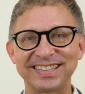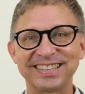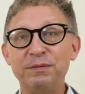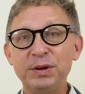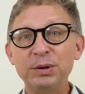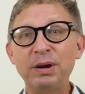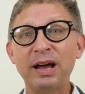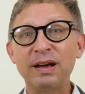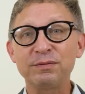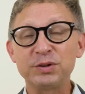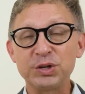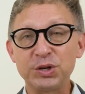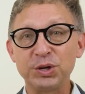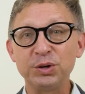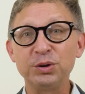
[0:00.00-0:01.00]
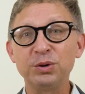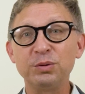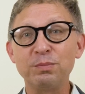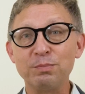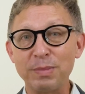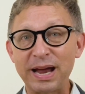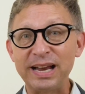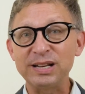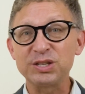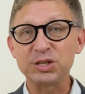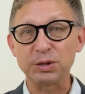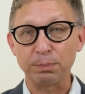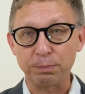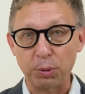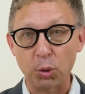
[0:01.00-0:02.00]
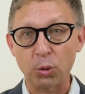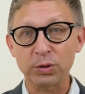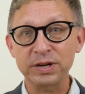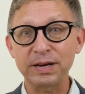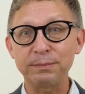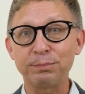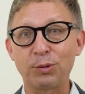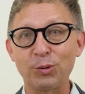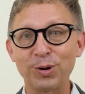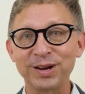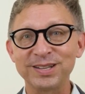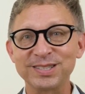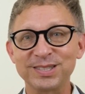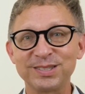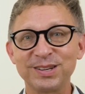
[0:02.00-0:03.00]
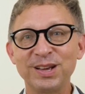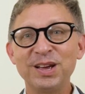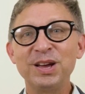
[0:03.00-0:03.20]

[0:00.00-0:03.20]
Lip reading: If you have two main supporting points,